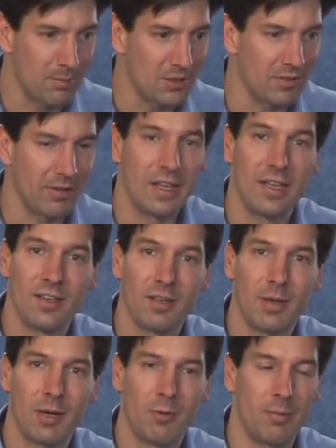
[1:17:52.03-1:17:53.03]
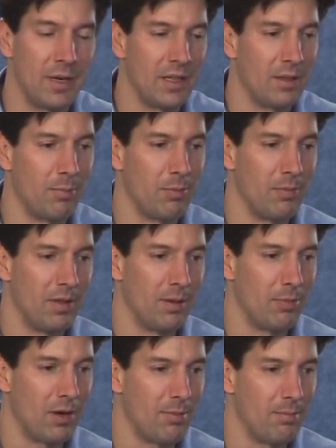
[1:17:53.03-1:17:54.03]
much of a hint about what might the, the
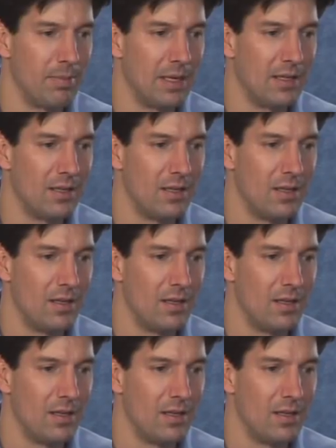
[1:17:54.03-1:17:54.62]
problem be.